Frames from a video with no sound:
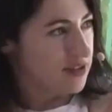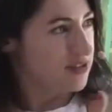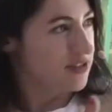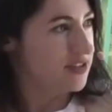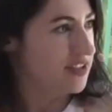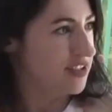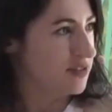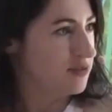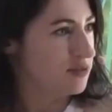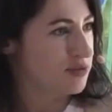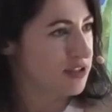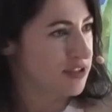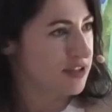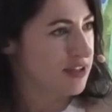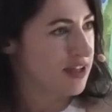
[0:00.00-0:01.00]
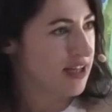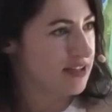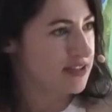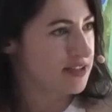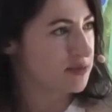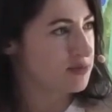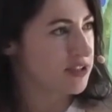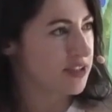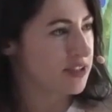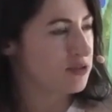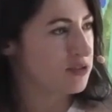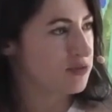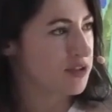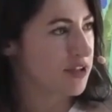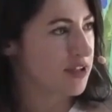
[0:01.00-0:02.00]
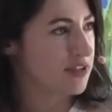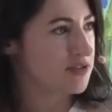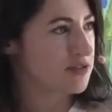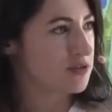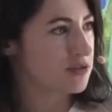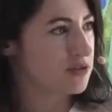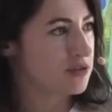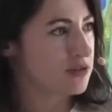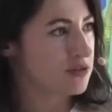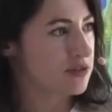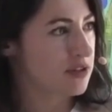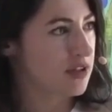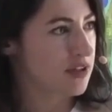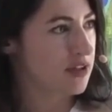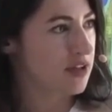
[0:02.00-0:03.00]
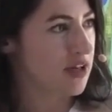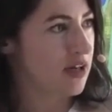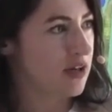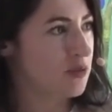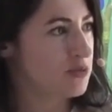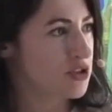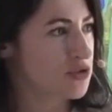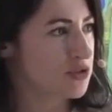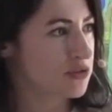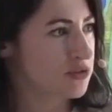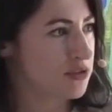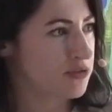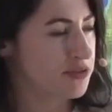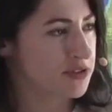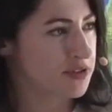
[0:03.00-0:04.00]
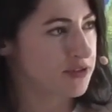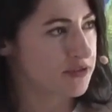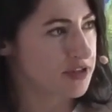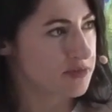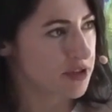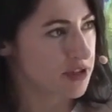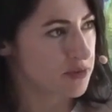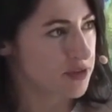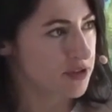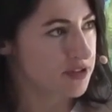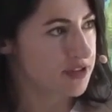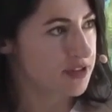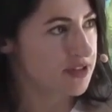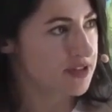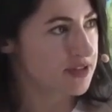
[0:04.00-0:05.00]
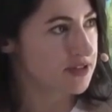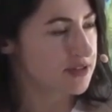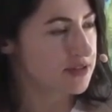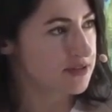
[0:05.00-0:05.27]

Does anyone want to add something with regards to how mature do you feel the investment community is?